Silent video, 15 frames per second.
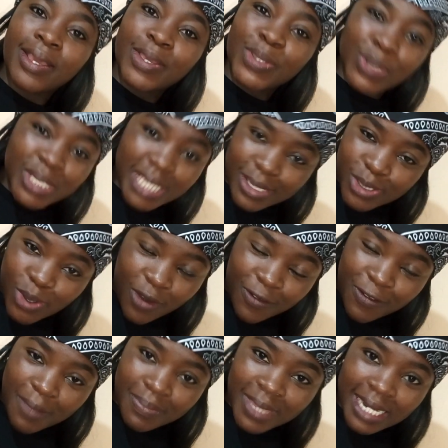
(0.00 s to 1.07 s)
you just
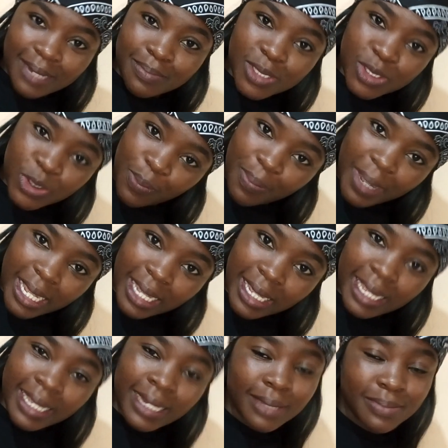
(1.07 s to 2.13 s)
confirm that I'm sober
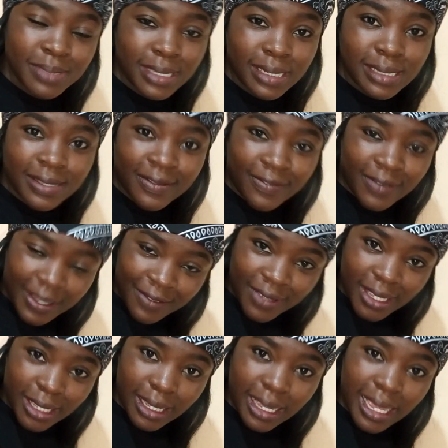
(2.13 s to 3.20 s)
and I'm still
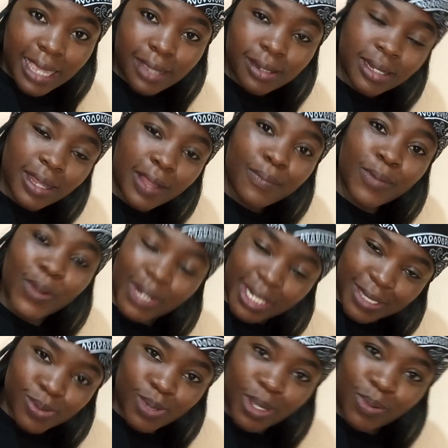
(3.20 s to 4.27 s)
surviving and all
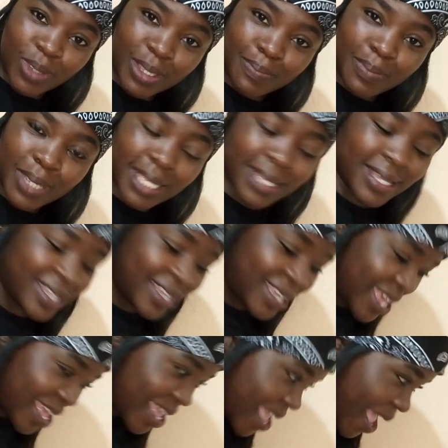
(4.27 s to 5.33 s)
is well with
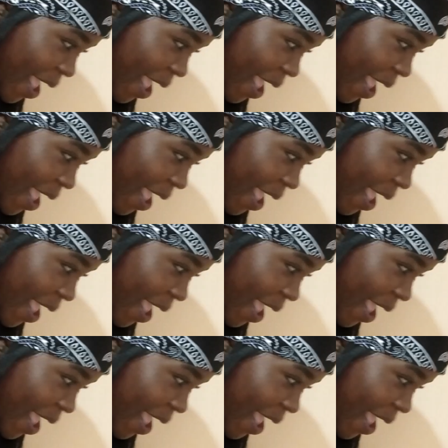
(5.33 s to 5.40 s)
me.